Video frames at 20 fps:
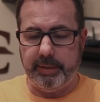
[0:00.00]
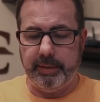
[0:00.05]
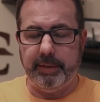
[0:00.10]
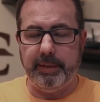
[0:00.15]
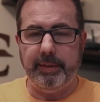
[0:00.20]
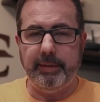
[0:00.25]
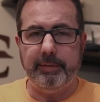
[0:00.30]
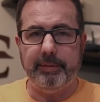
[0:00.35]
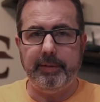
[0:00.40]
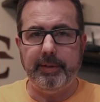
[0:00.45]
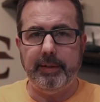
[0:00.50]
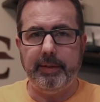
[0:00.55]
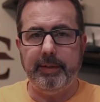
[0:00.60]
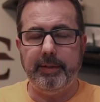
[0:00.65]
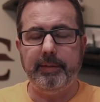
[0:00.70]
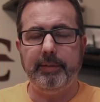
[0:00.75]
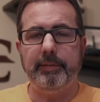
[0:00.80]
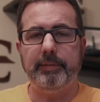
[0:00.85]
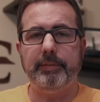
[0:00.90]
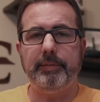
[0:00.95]
and he said
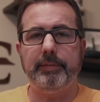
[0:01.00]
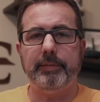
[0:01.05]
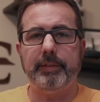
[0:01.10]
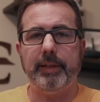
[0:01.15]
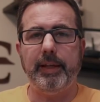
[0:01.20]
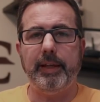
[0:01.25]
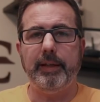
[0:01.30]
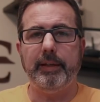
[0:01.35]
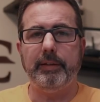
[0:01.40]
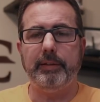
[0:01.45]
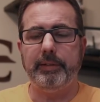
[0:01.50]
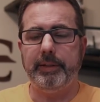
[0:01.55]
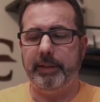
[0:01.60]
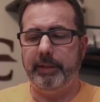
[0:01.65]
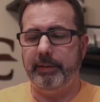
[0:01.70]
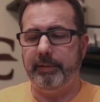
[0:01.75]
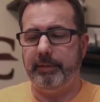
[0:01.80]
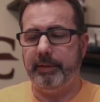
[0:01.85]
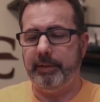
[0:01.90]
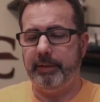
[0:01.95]
his scale,
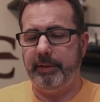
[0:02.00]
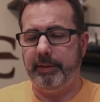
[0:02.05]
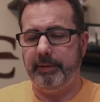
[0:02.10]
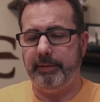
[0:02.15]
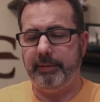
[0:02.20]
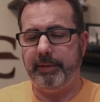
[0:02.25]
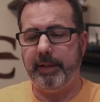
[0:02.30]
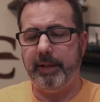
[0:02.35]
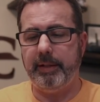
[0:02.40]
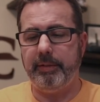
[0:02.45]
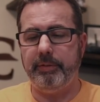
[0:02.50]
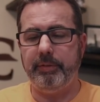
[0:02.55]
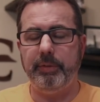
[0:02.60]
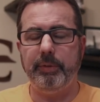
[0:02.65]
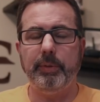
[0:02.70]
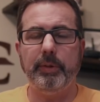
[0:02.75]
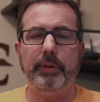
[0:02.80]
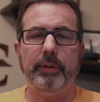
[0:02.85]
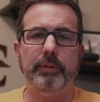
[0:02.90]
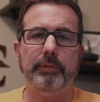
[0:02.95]
he's got
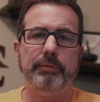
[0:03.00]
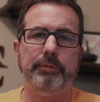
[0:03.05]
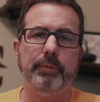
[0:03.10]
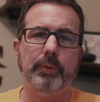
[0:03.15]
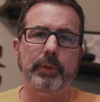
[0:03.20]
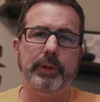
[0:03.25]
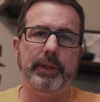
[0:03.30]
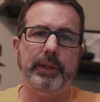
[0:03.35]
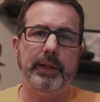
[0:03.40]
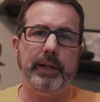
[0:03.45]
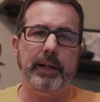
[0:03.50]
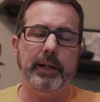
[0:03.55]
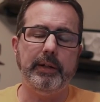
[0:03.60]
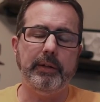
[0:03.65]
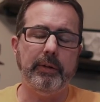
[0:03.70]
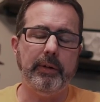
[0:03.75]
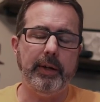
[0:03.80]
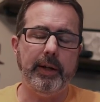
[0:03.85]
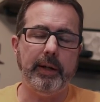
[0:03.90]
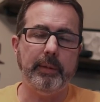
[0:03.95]

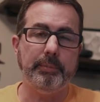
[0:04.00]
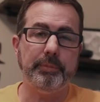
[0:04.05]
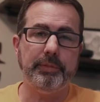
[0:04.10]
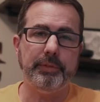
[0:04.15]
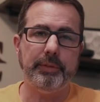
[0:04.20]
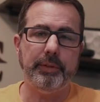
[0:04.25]
249 grams.